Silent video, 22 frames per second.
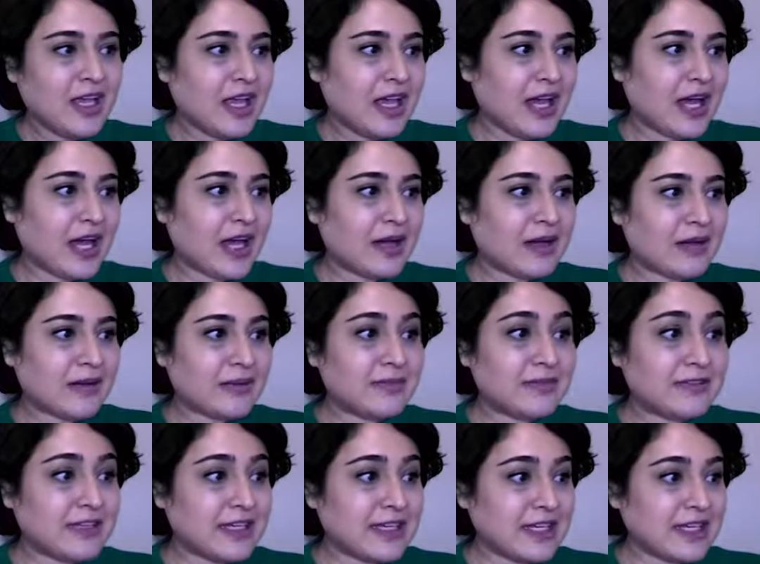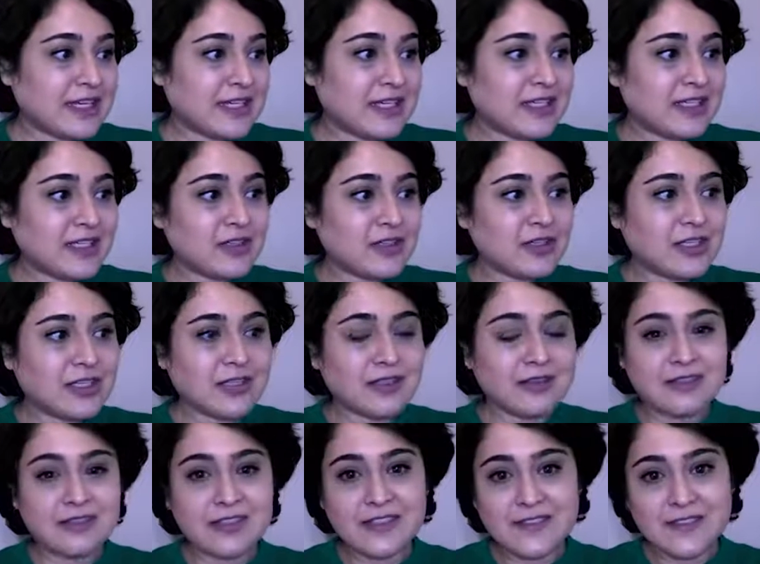
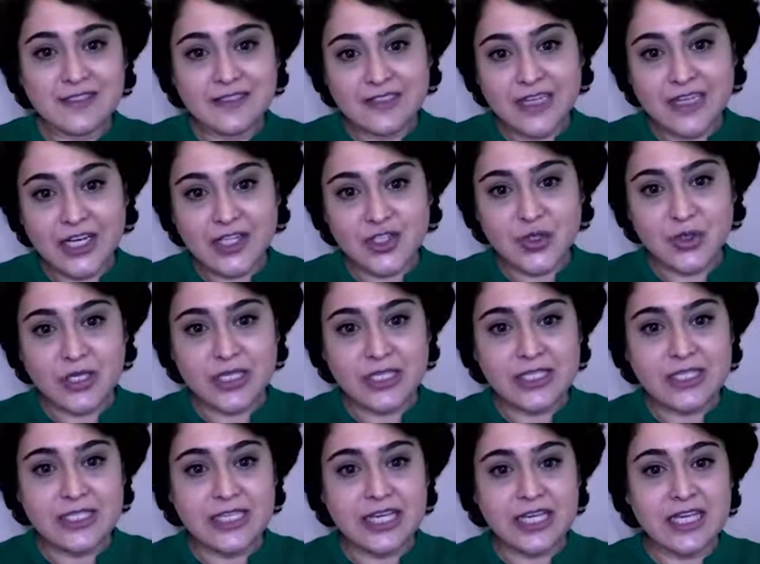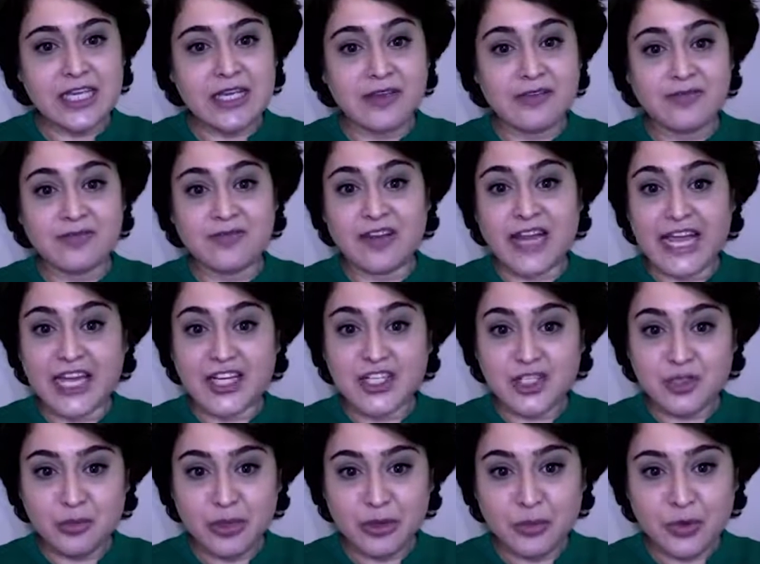This is actually the
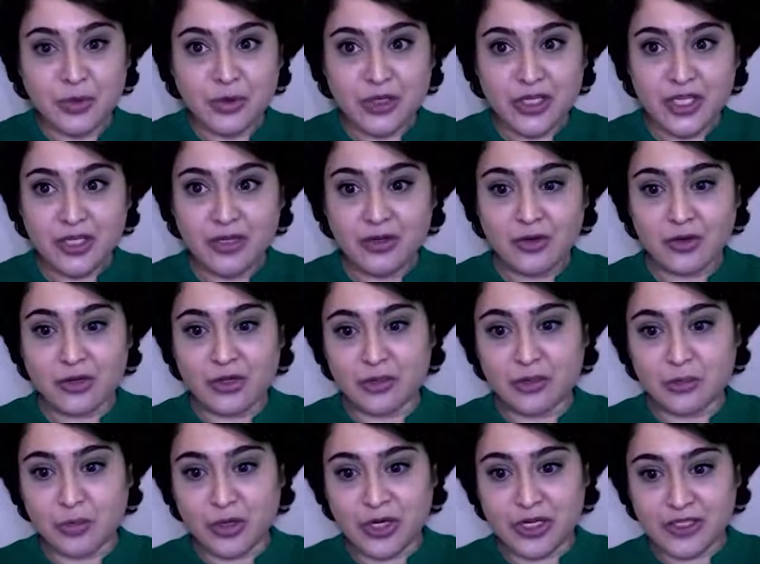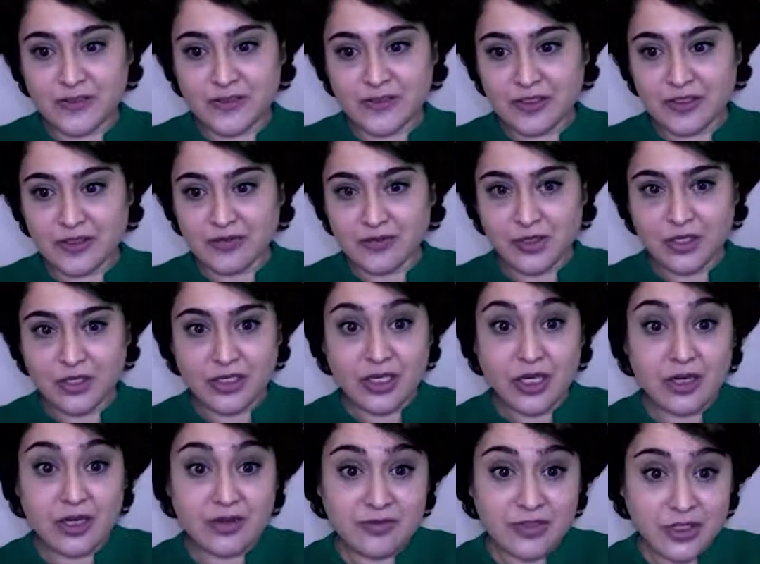flash memory or the BIOS of
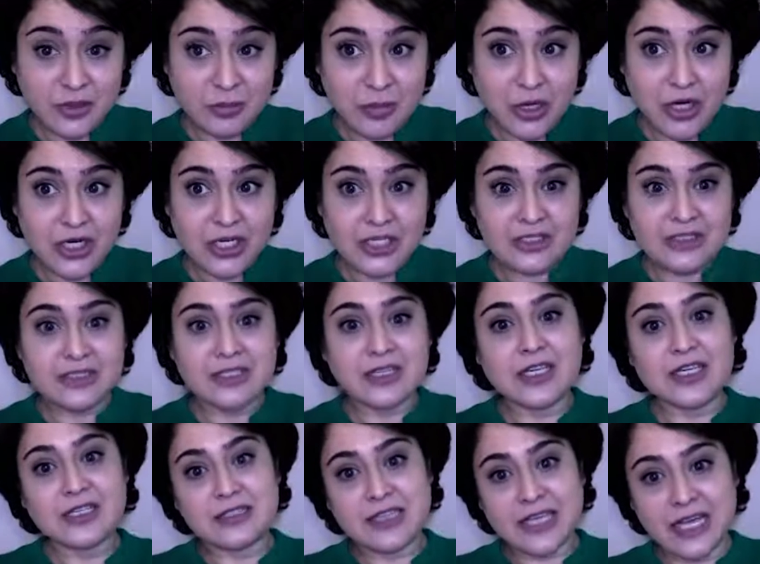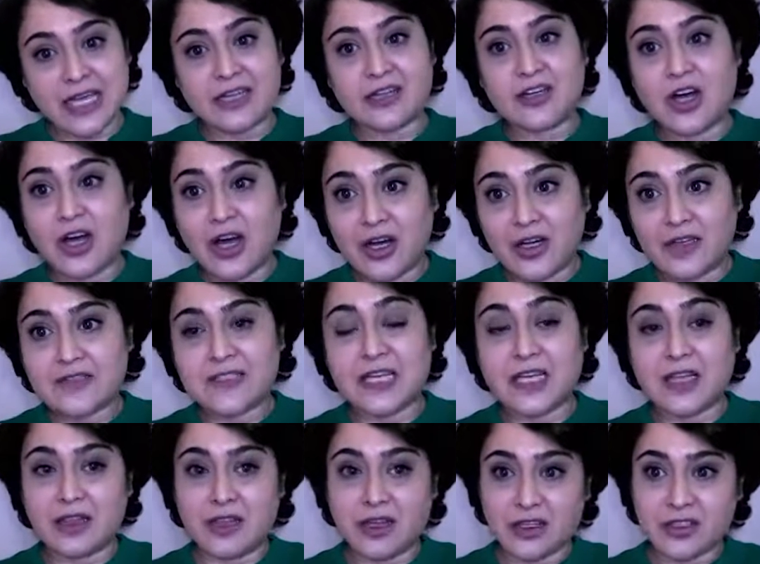the part. It can cause a
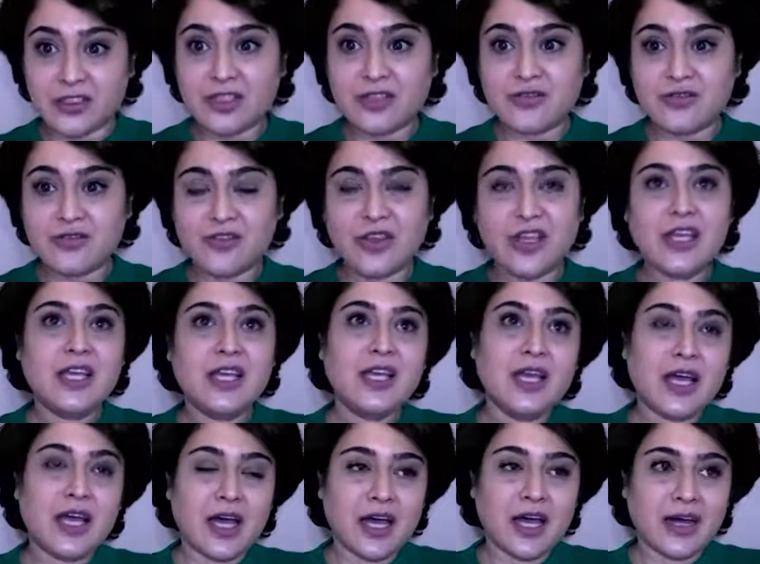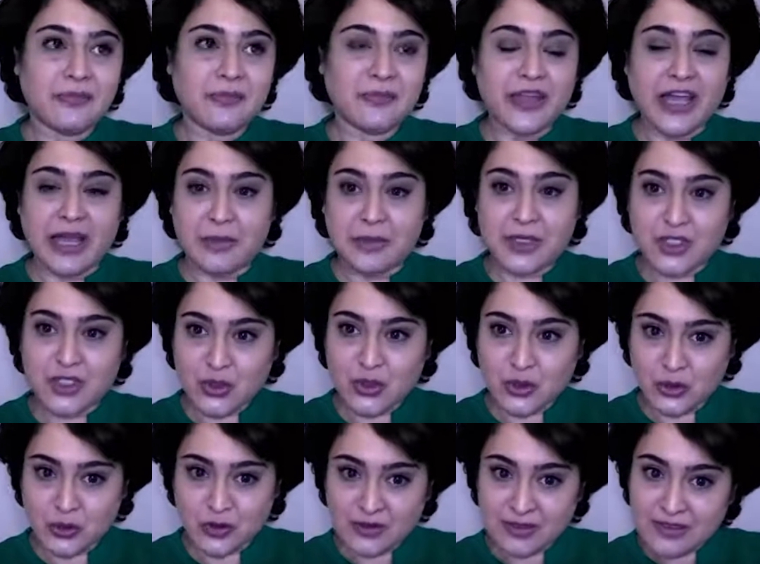lot of damage to
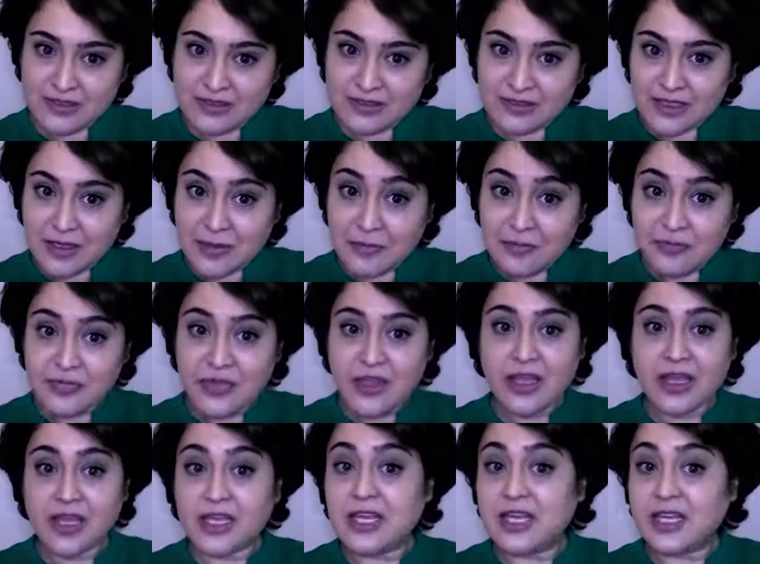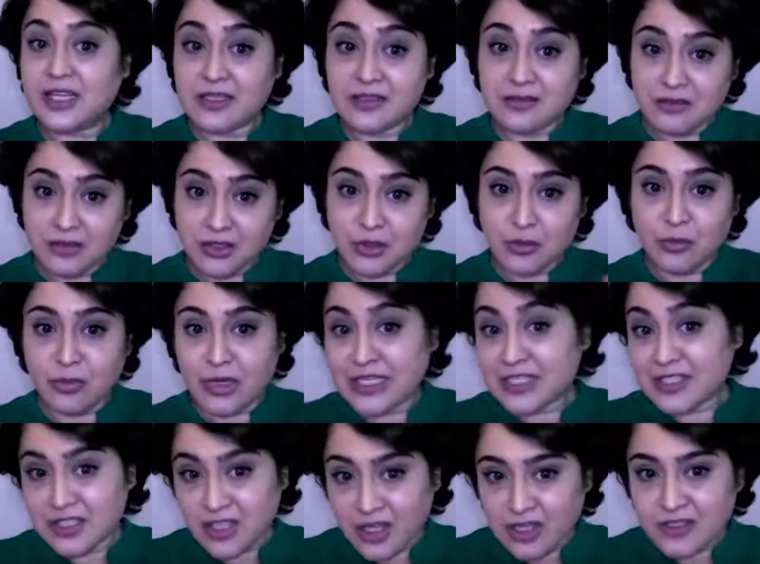your system. Again, you
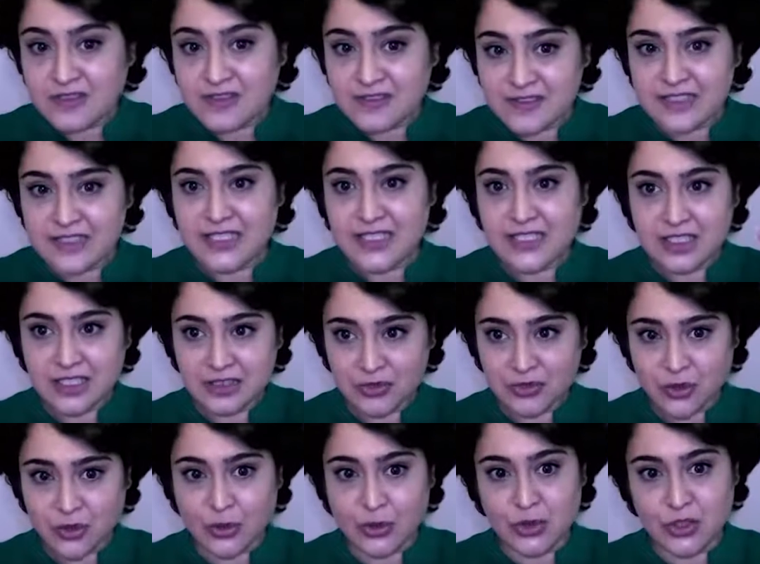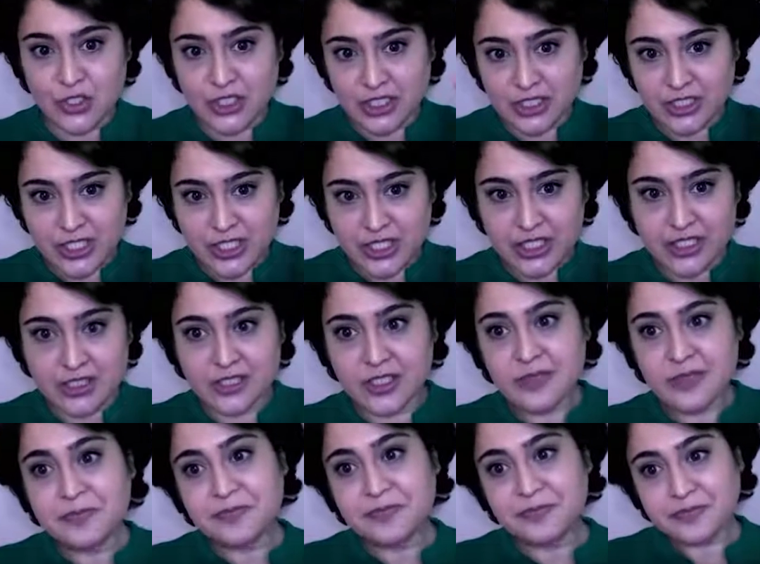might not see the Trojan here.